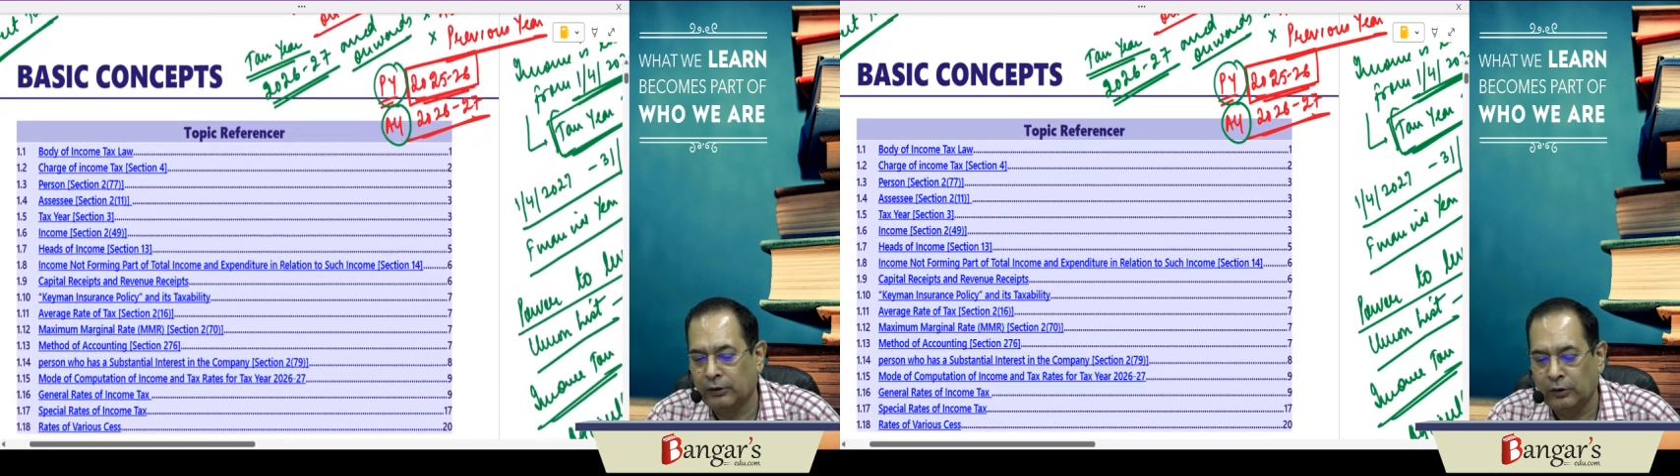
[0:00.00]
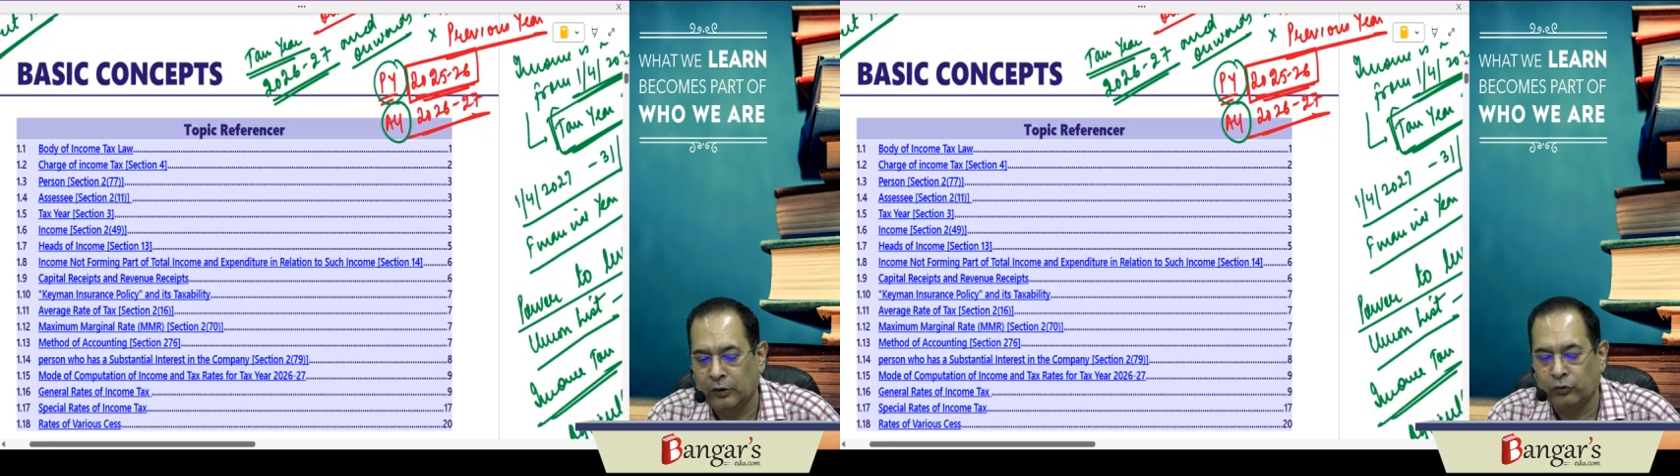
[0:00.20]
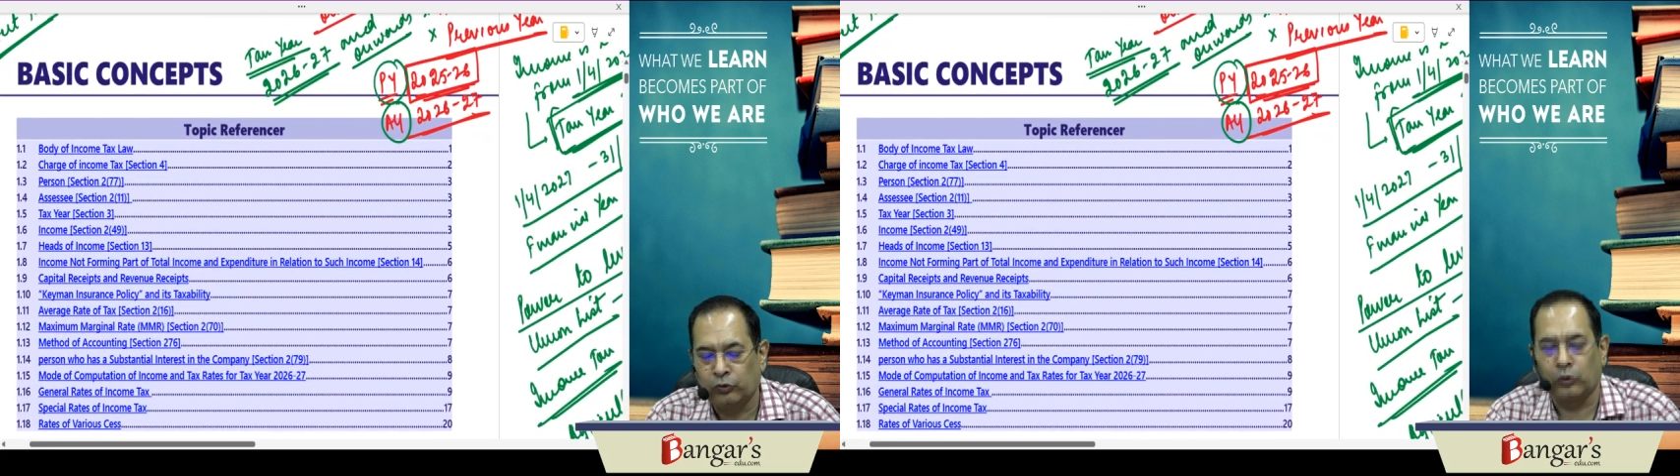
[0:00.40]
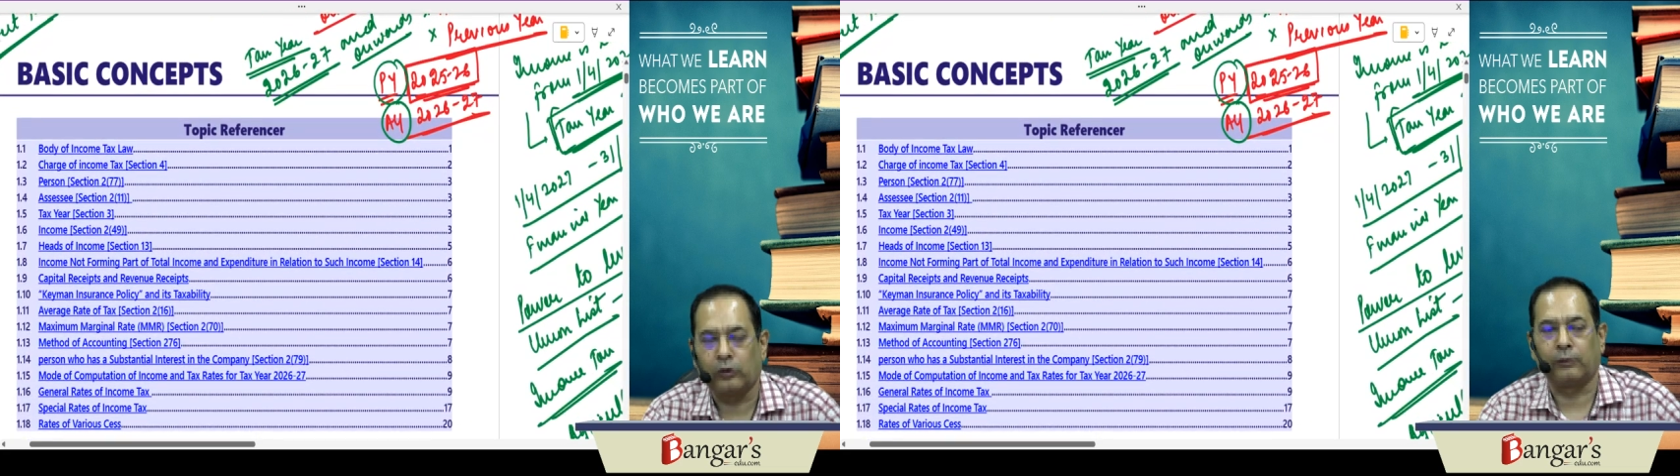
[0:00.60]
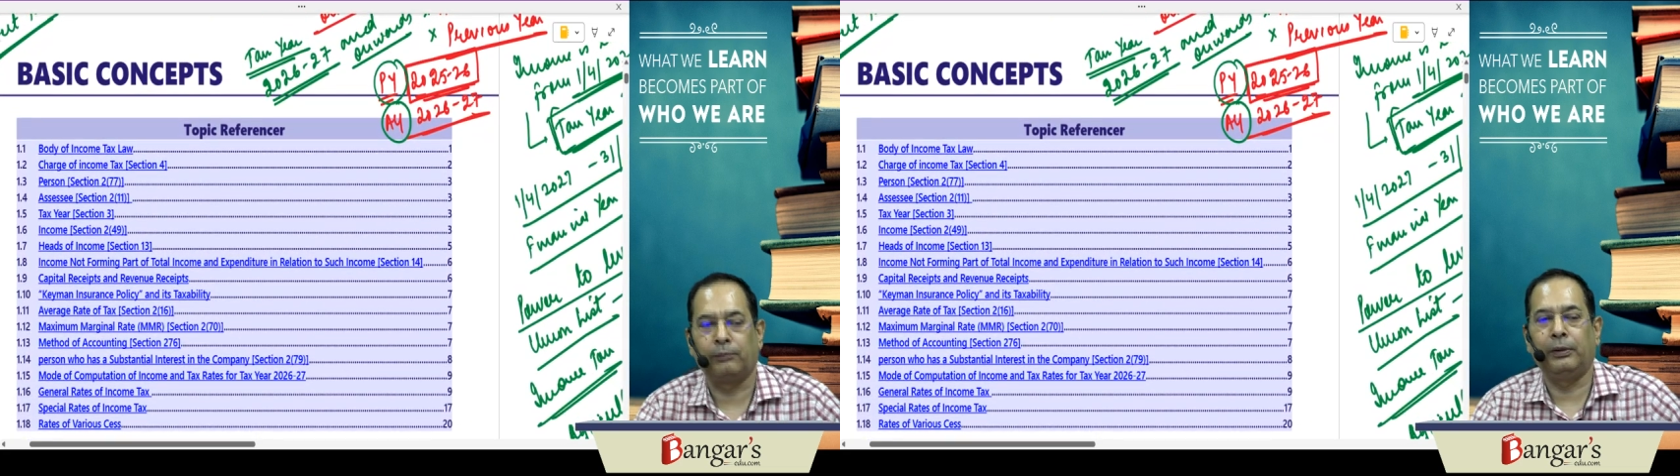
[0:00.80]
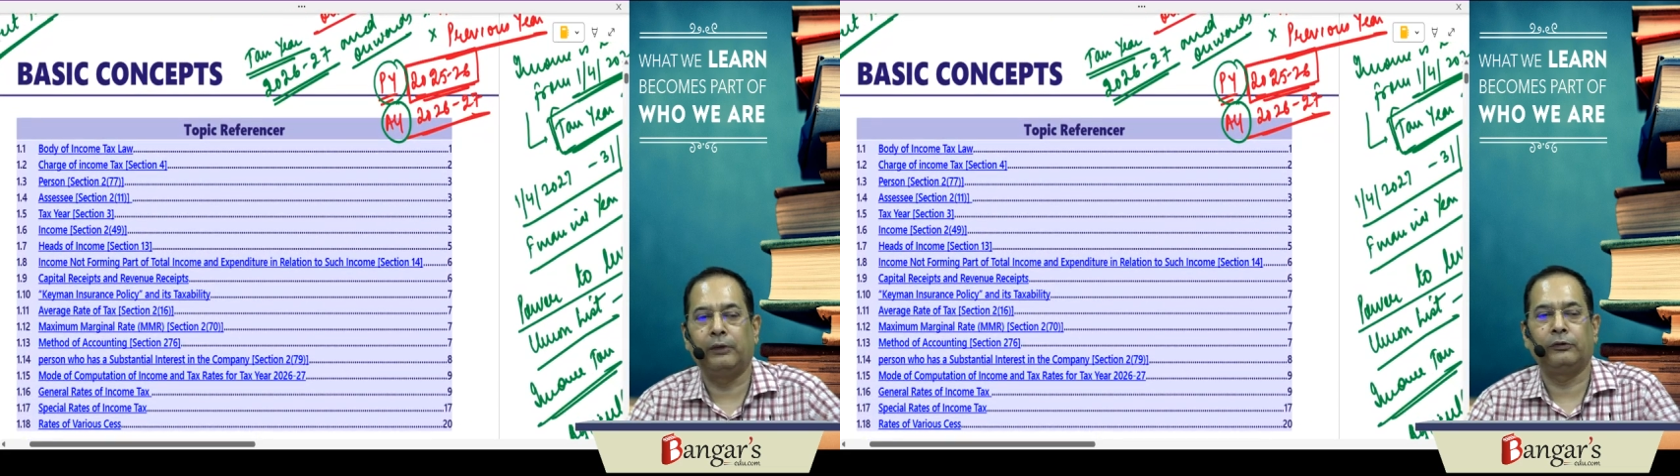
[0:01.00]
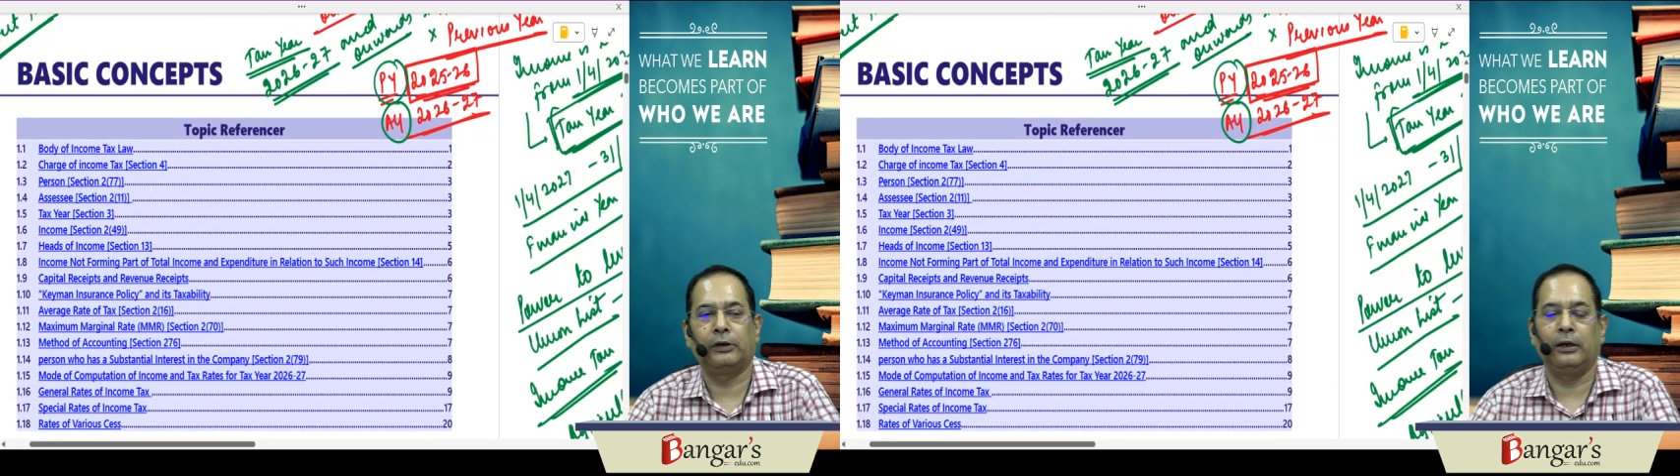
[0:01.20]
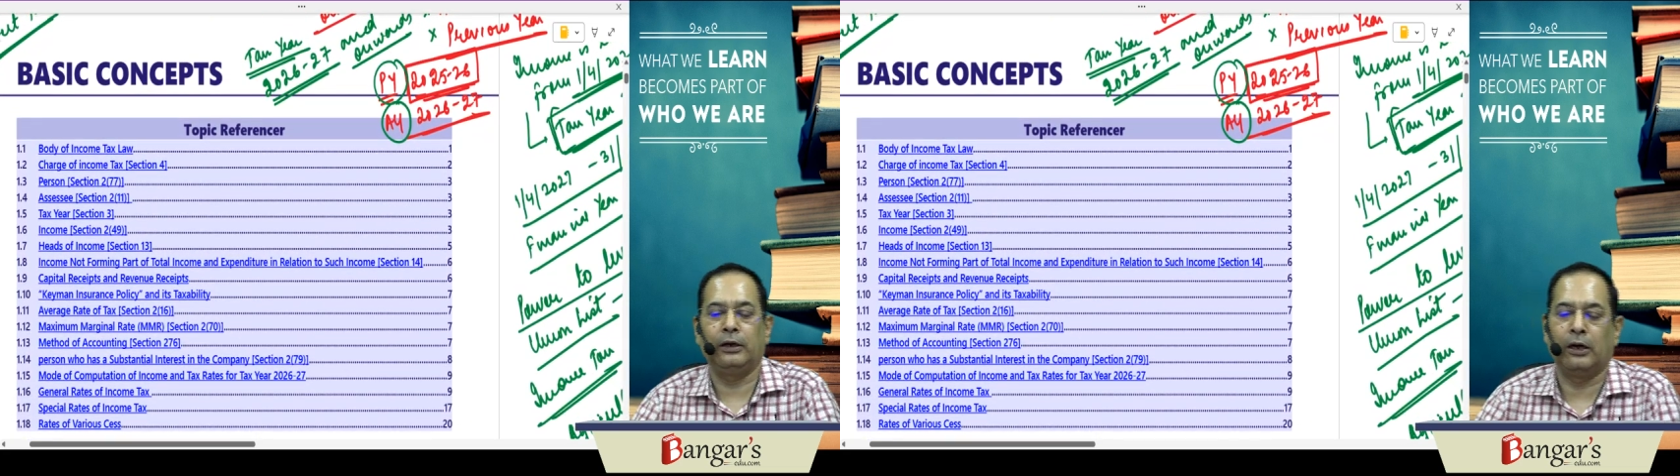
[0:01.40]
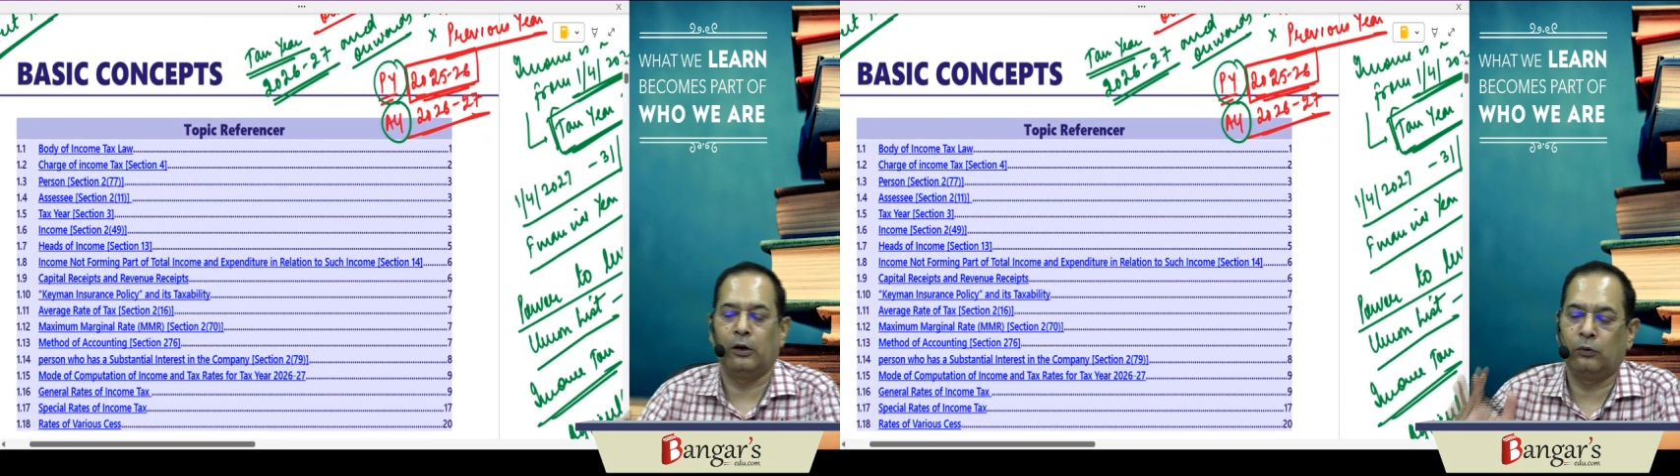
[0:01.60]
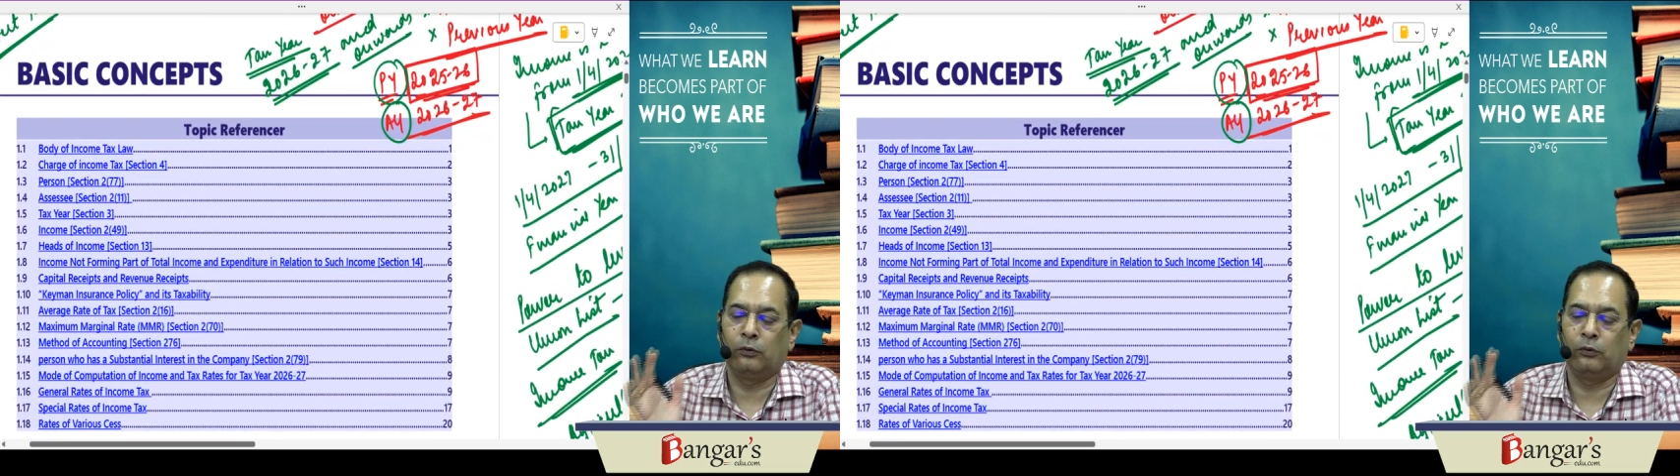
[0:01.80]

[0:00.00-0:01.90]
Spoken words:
So basically now